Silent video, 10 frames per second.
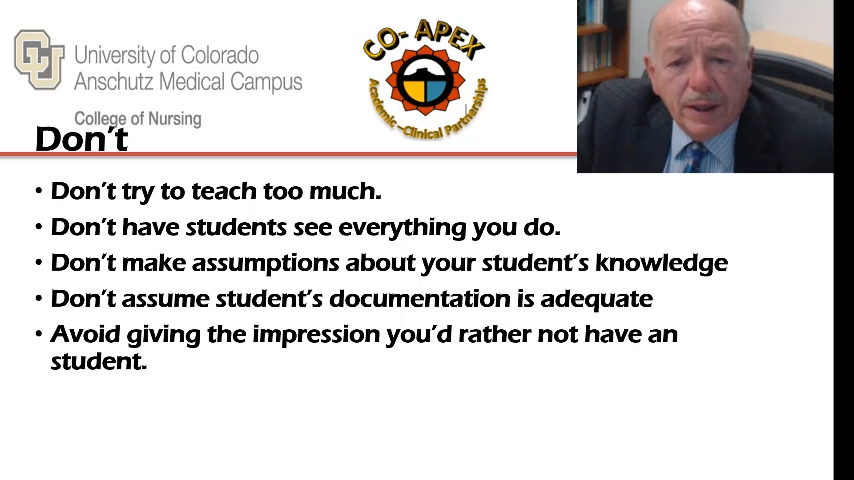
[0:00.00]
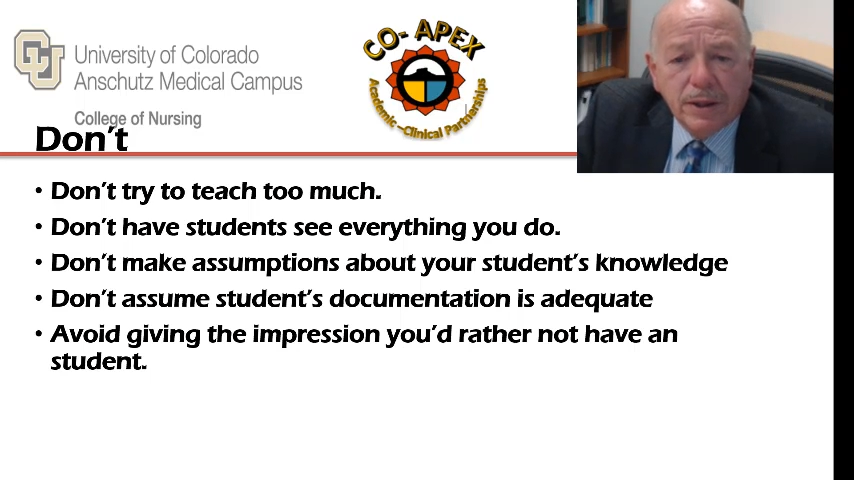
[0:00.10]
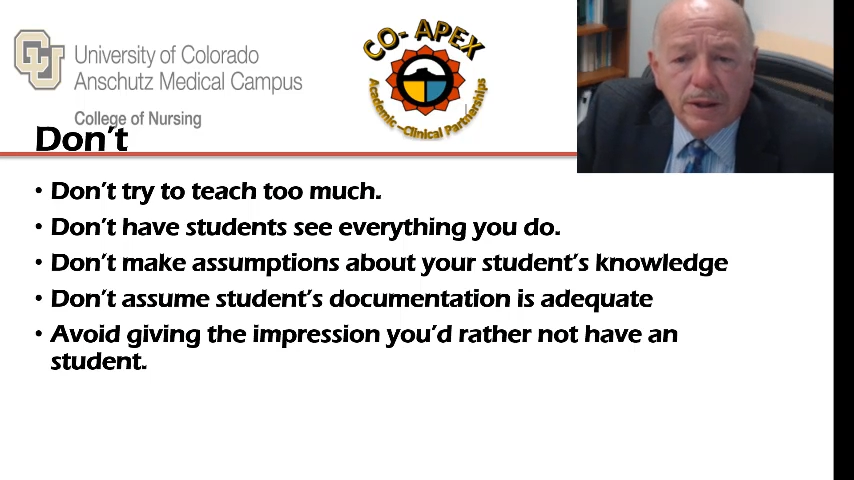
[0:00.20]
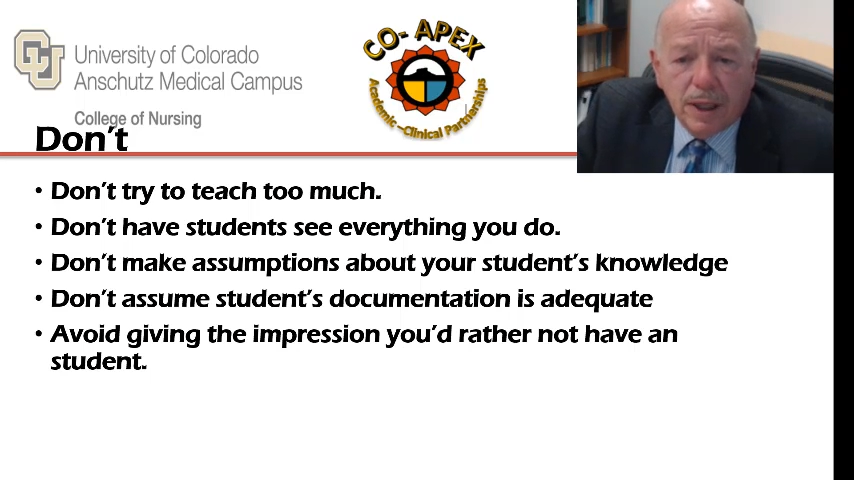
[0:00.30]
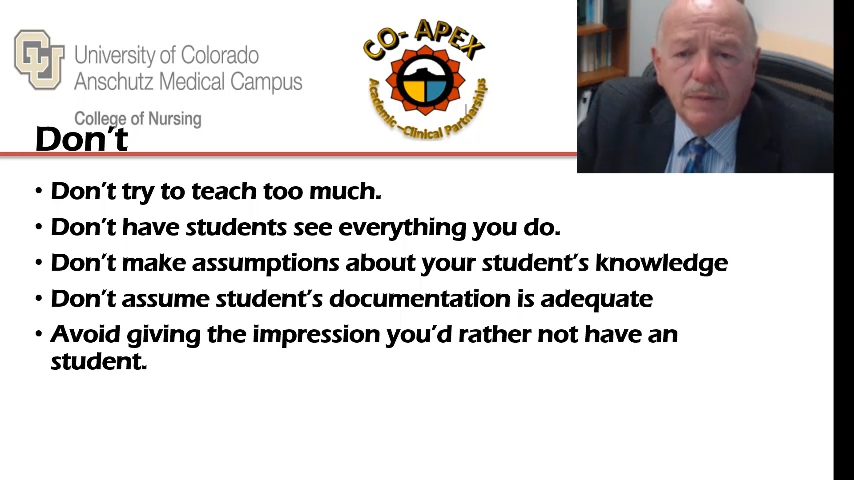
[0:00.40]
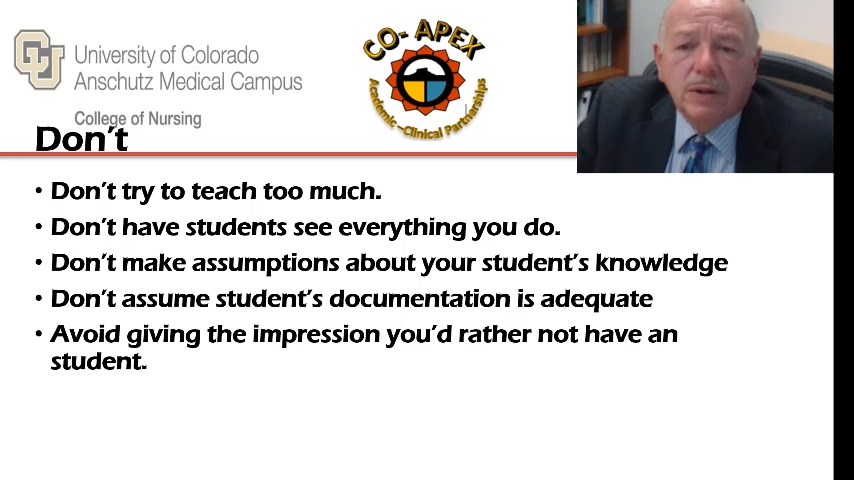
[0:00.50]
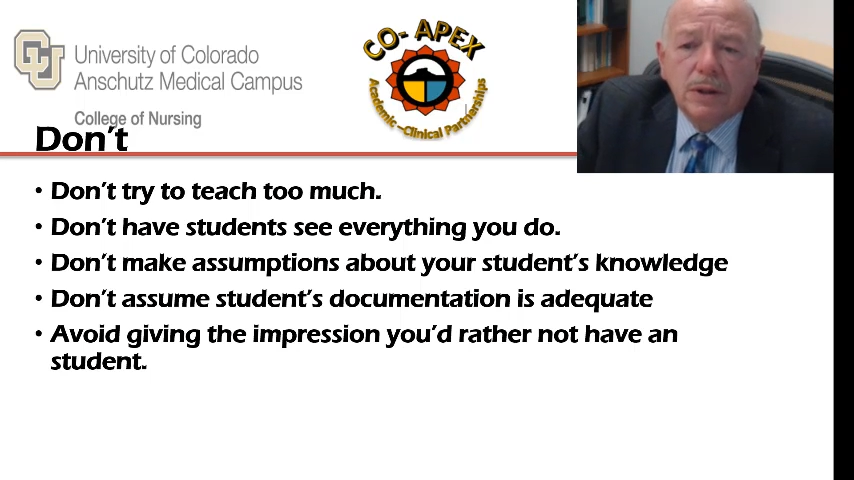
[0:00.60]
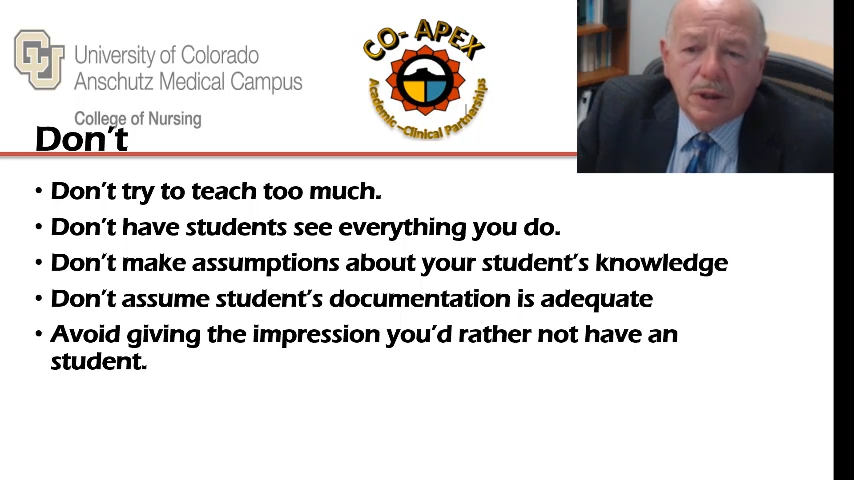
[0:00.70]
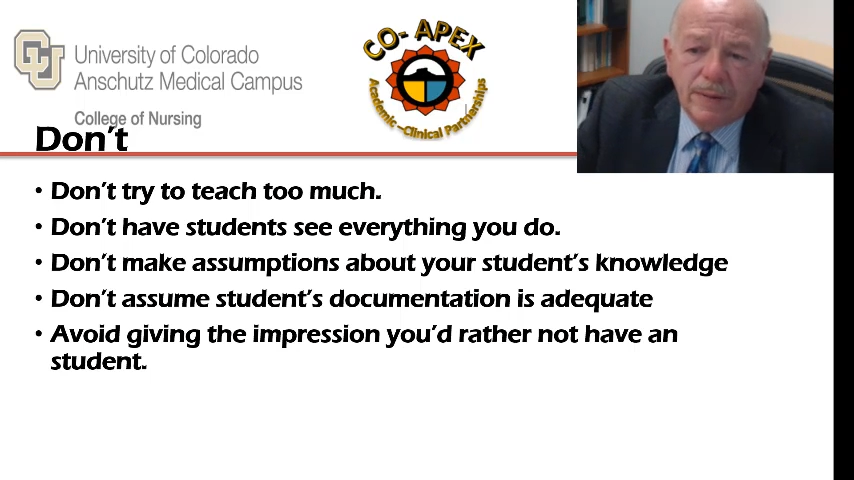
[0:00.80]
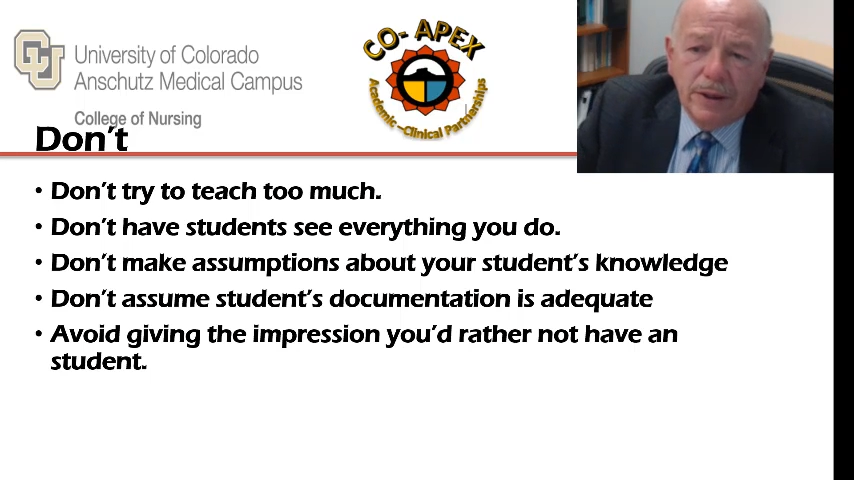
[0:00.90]
Don't make
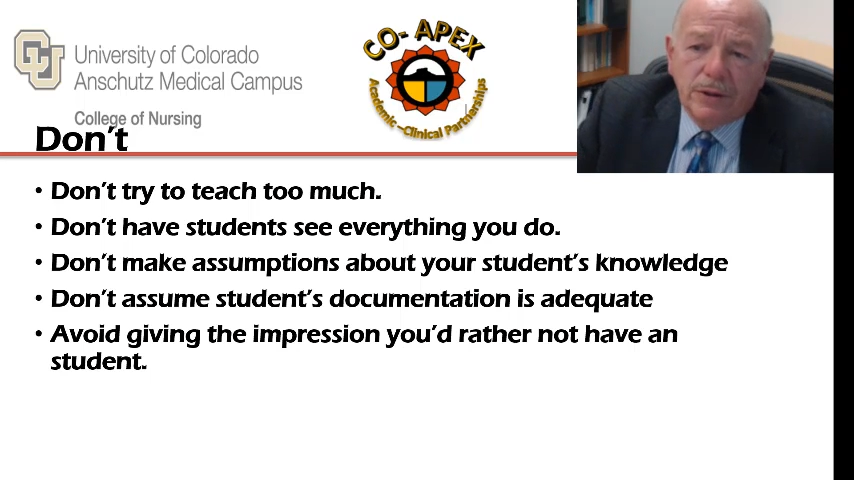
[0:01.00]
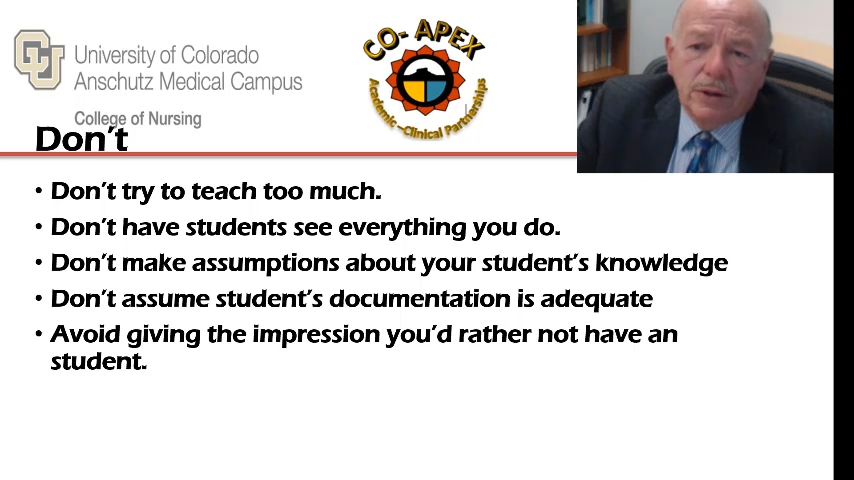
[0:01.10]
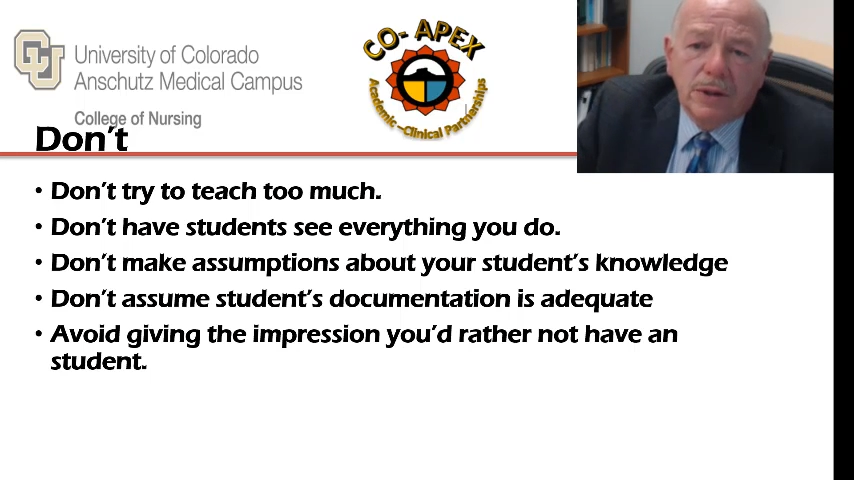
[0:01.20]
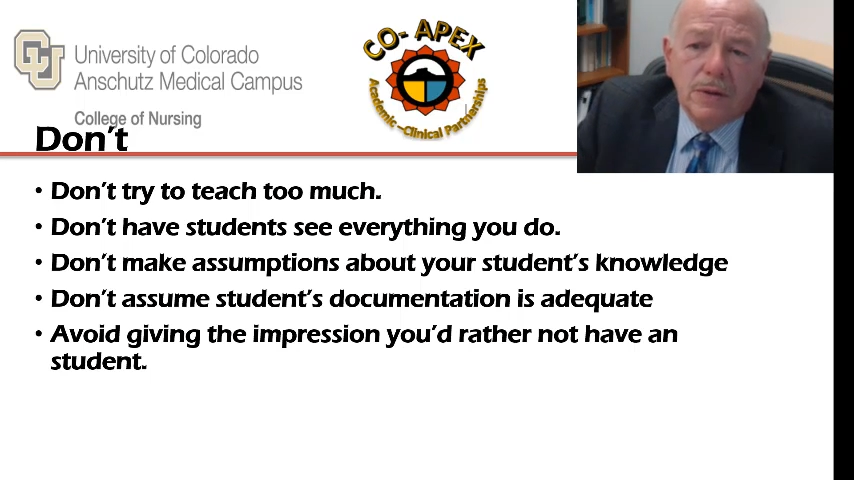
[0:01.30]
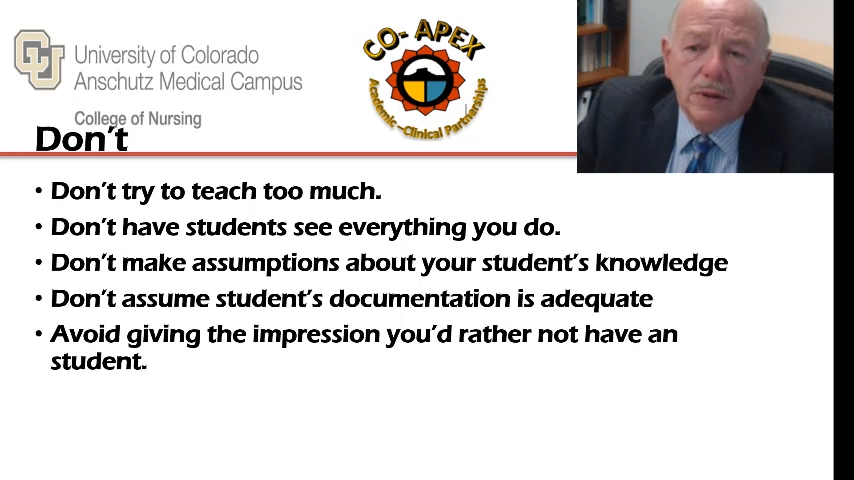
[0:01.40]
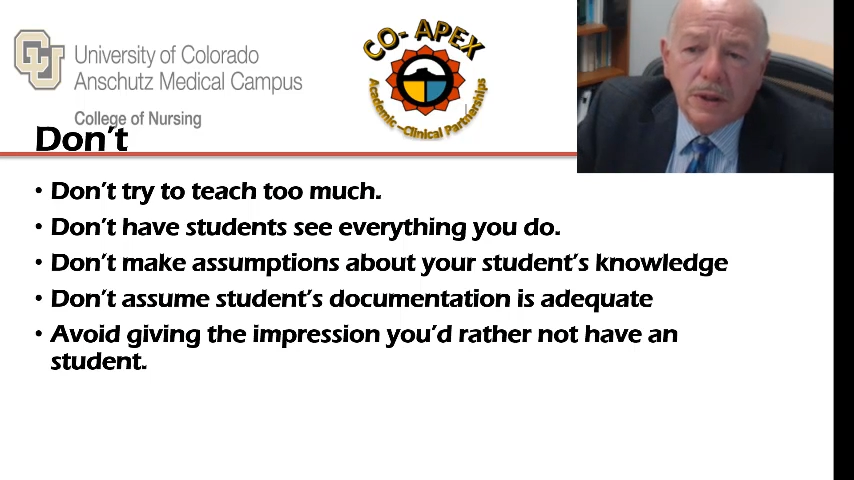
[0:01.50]
assumptions about